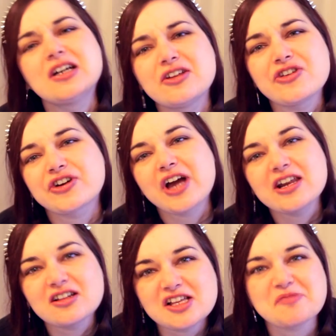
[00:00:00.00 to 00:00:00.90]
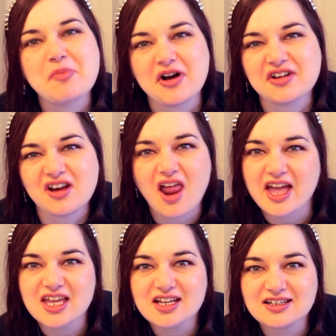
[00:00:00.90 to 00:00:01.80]
They're kind of like punk
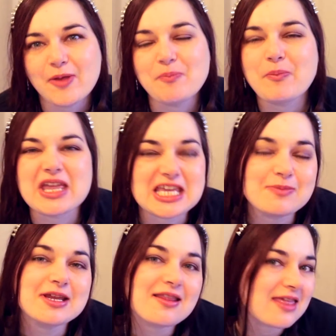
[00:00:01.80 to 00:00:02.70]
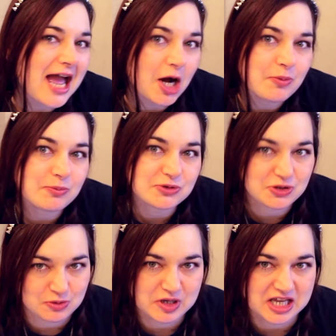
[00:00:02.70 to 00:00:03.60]
light. Maybe the album
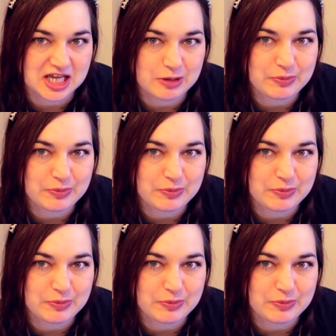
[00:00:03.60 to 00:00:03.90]
Dookie,